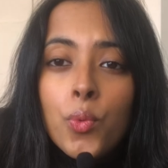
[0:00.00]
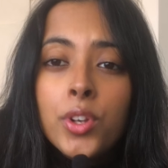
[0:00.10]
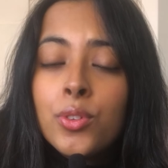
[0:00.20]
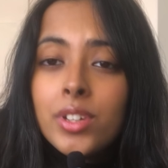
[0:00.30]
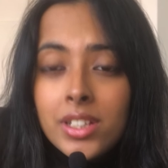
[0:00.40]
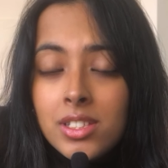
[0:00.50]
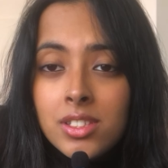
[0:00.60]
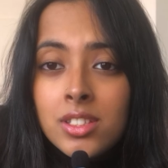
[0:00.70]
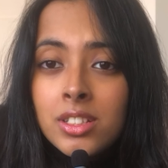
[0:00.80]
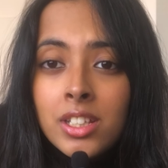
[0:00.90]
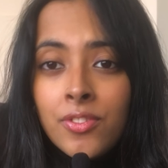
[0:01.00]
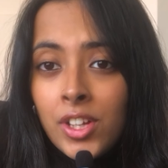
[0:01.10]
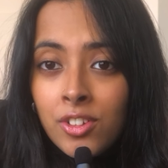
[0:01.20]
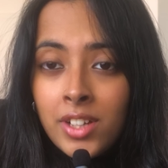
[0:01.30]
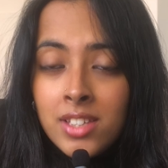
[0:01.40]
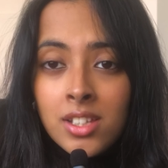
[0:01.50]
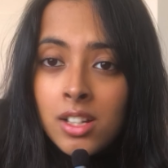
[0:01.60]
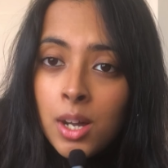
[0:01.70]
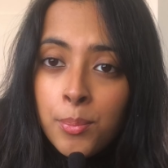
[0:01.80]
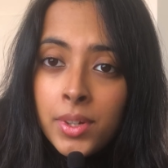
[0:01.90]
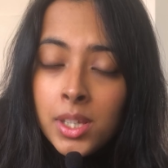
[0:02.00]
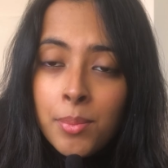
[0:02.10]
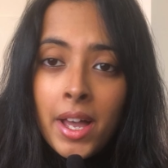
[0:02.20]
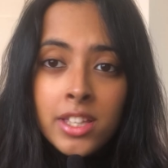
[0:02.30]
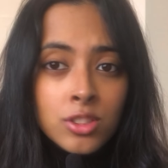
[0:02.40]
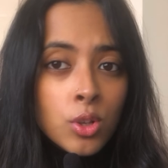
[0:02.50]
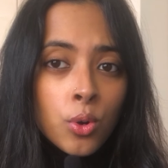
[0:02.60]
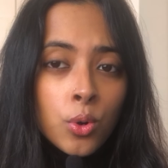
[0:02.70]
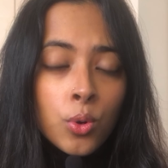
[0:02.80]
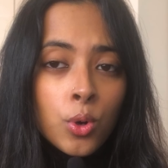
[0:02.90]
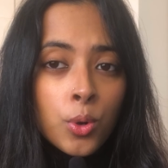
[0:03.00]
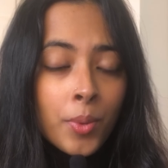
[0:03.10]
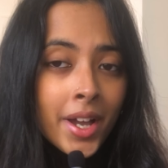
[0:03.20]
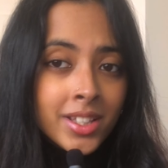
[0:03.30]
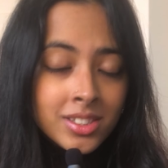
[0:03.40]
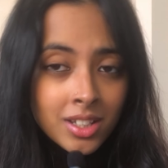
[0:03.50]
When you instantly recognize a company by its logo or by its